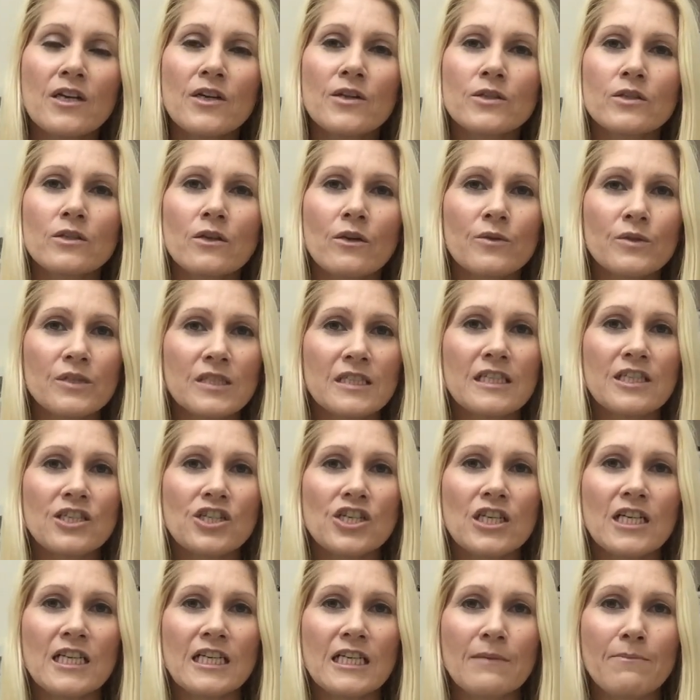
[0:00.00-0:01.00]
So I was
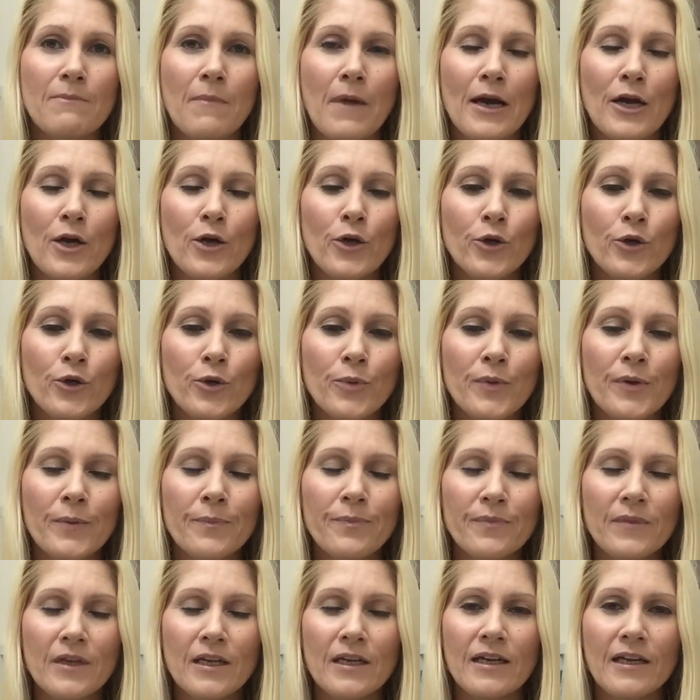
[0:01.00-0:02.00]
stitching it in my hoop,
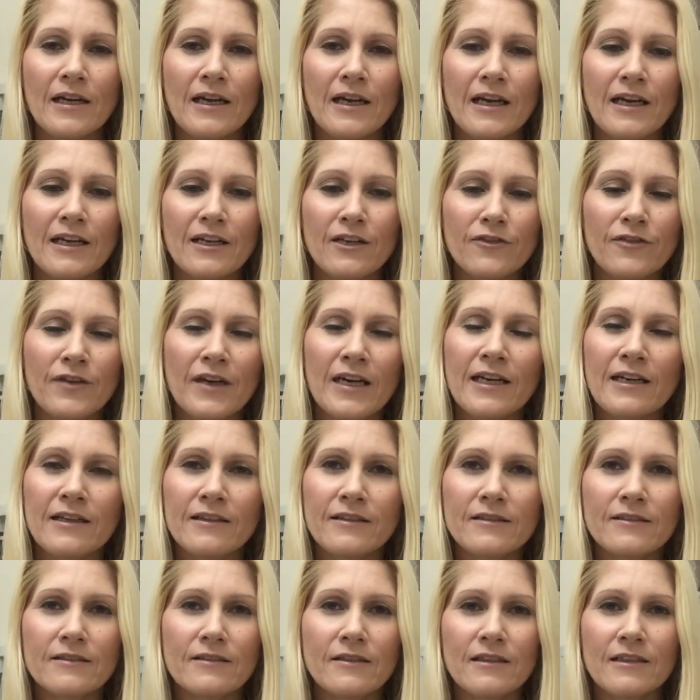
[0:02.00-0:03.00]
and I've
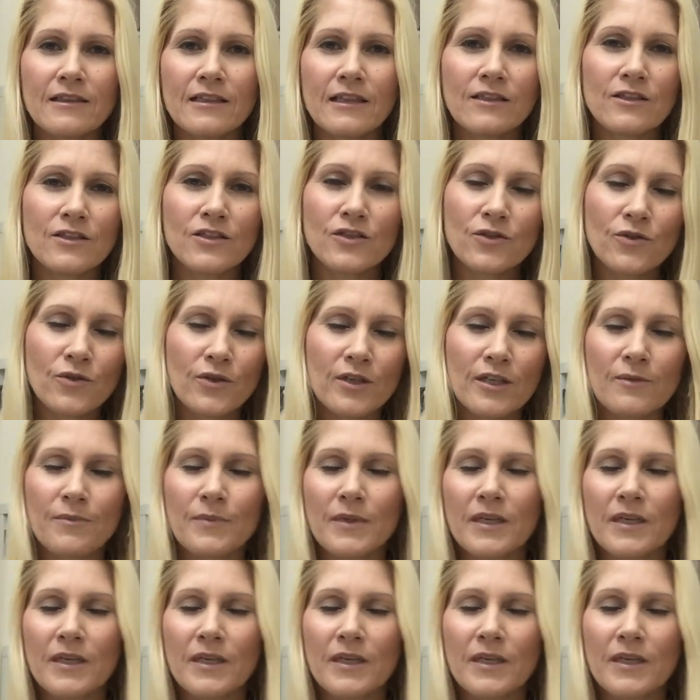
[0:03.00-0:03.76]
had another story,